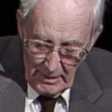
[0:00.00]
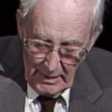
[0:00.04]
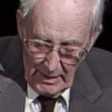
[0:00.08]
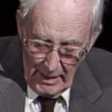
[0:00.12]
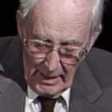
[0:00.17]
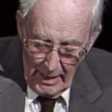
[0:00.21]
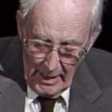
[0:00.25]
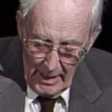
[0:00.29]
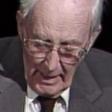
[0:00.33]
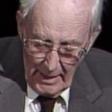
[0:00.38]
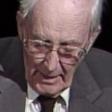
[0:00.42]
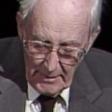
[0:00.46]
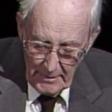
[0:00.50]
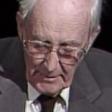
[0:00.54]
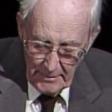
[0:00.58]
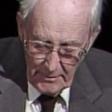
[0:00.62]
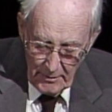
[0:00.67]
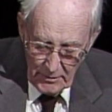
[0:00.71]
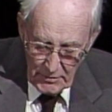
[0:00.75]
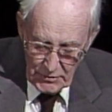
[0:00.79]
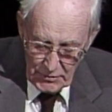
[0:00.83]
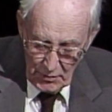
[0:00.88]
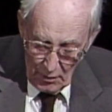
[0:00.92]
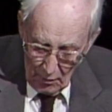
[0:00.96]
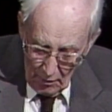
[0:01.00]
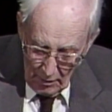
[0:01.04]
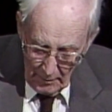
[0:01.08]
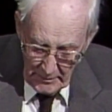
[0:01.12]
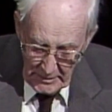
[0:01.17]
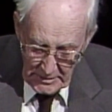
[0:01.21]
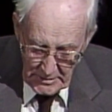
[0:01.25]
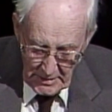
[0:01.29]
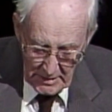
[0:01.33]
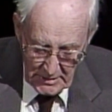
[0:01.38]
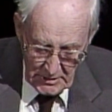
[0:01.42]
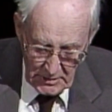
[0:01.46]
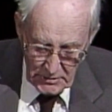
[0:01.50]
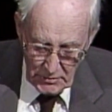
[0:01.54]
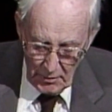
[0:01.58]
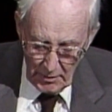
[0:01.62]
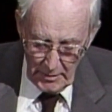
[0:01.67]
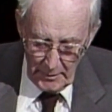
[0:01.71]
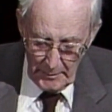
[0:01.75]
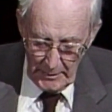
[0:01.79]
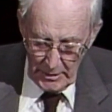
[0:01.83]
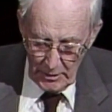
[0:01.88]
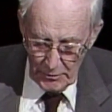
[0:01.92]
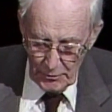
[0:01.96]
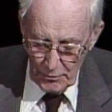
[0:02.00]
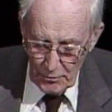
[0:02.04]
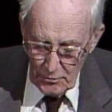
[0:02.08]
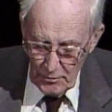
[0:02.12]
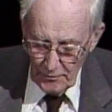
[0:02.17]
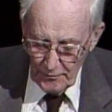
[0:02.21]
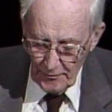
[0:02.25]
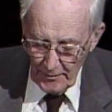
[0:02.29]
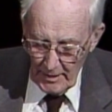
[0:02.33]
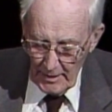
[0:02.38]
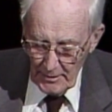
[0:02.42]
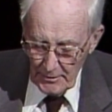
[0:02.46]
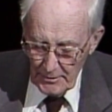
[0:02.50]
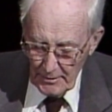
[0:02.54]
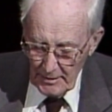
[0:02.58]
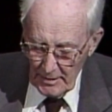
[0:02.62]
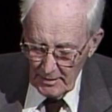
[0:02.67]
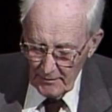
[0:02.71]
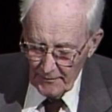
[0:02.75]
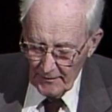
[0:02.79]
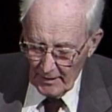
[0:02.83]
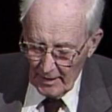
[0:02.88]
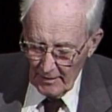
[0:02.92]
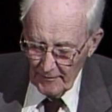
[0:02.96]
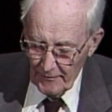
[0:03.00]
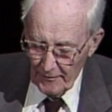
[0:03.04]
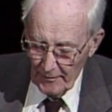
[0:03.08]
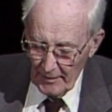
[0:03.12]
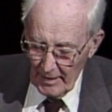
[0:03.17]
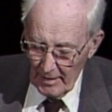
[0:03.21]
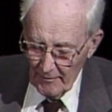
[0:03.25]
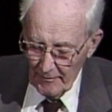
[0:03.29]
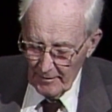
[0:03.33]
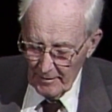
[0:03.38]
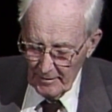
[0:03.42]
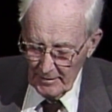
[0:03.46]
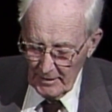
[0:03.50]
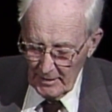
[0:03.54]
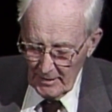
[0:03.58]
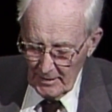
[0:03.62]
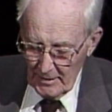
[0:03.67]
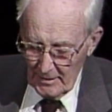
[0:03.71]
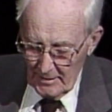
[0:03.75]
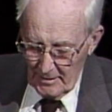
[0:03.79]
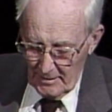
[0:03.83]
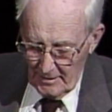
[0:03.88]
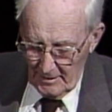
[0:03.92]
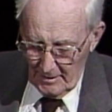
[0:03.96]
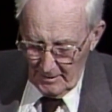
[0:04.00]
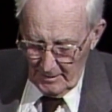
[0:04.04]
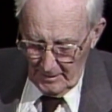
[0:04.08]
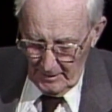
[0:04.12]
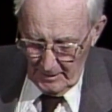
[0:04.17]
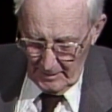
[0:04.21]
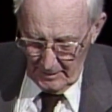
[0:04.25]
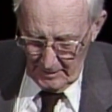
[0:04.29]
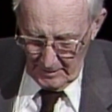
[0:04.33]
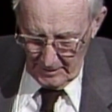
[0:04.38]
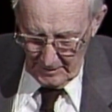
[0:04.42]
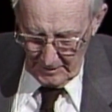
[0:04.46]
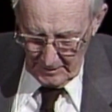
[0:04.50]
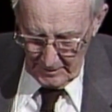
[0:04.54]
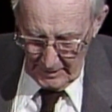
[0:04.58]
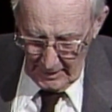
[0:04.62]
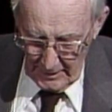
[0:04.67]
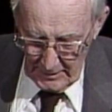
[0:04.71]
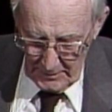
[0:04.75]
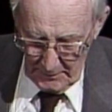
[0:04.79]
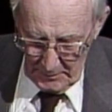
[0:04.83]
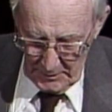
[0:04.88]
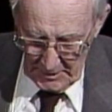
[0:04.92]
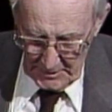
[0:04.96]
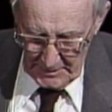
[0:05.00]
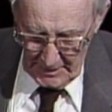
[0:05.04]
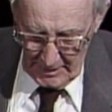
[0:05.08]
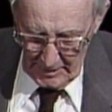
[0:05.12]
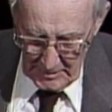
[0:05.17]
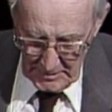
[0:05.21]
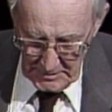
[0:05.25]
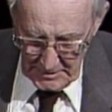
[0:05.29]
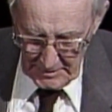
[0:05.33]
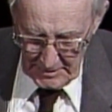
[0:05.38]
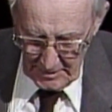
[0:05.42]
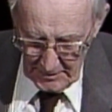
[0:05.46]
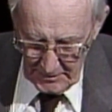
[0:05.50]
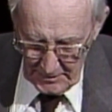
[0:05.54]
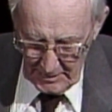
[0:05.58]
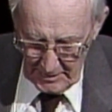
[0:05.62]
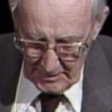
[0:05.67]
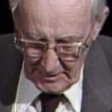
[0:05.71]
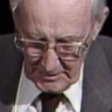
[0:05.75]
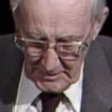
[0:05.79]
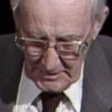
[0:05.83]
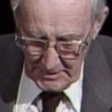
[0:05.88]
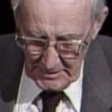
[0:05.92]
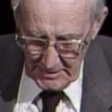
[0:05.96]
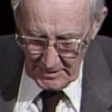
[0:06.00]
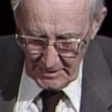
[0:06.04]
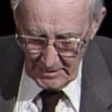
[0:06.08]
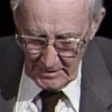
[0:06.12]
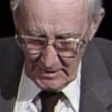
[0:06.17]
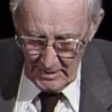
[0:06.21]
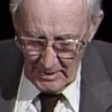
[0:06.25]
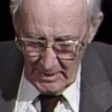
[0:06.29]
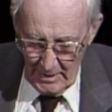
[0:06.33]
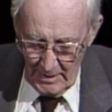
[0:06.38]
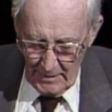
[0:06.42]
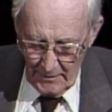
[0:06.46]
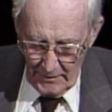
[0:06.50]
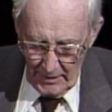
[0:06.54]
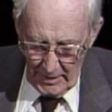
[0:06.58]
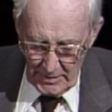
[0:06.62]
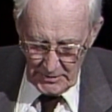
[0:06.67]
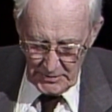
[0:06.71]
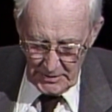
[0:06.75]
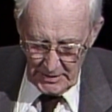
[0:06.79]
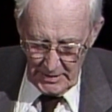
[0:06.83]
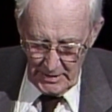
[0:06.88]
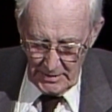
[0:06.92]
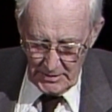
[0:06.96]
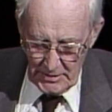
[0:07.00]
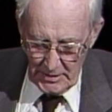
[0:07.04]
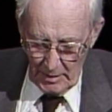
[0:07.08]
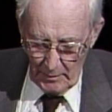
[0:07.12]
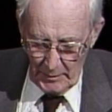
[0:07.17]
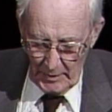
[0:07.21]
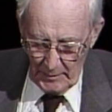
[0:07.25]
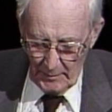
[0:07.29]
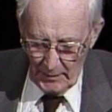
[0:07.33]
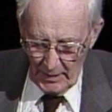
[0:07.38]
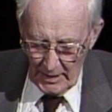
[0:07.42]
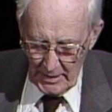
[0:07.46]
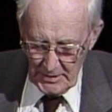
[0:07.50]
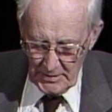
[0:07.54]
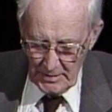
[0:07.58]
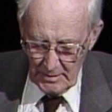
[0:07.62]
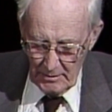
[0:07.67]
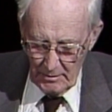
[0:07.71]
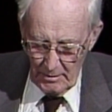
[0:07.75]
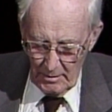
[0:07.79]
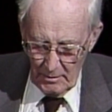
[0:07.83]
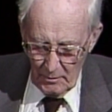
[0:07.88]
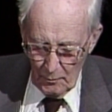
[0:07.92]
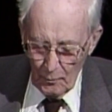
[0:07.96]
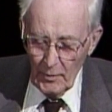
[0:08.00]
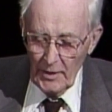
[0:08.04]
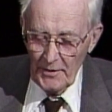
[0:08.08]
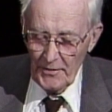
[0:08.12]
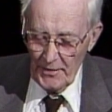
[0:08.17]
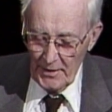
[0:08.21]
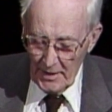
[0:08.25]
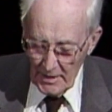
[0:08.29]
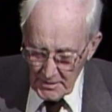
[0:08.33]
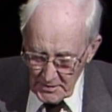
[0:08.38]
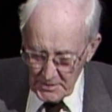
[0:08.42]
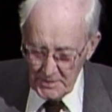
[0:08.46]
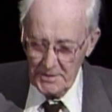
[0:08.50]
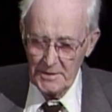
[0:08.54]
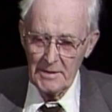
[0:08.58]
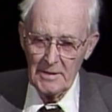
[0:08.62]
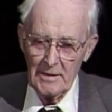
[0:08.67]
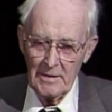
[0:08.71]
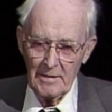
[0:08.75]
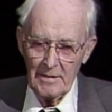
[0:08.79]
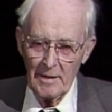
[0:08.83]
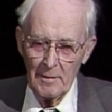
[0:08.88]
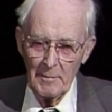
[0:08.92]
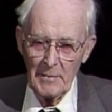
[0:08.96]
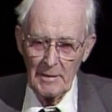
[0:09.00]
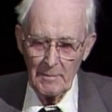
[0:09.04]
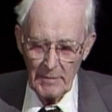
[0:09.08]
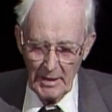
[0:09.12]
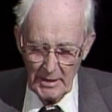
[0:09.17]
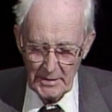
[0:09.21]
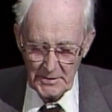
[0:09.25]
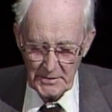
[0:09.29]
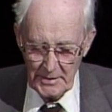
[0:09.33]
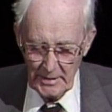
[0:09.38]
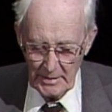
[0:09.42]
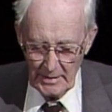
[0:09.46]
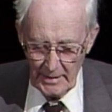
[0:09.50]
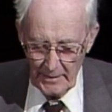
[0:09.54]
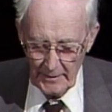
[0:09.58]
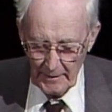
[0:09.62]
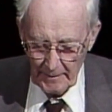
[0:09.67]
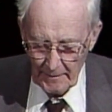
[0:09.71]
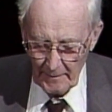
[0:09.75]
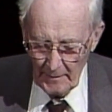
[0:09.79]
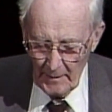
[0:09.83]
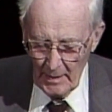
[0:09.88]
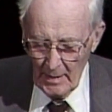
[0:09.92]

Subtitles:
And Zoram, he says, is going to be a true friend to Nephi forever, like the Plataeans and the Athenians. And thy seed shall be blessed with his seed. They'll be blessed together.